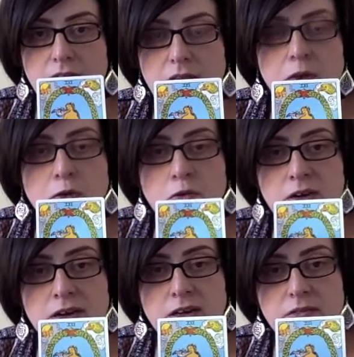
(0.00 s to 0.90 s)
in
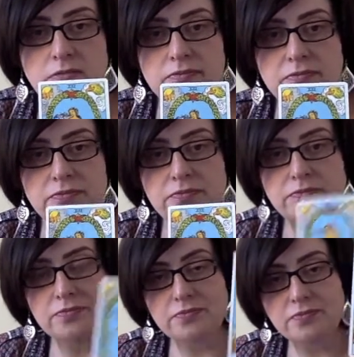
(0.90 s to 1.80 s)
order
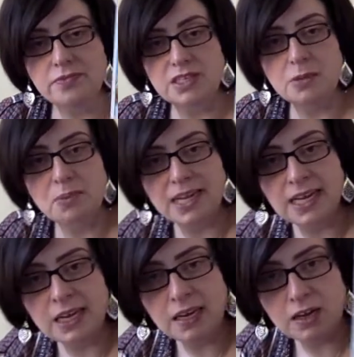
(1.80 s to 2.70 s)
to
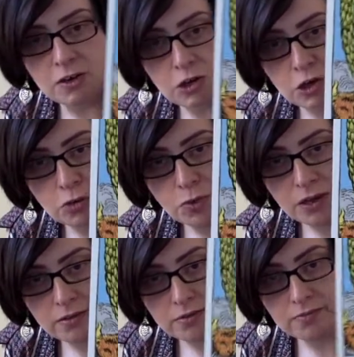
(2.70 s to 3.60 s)
begin a new one.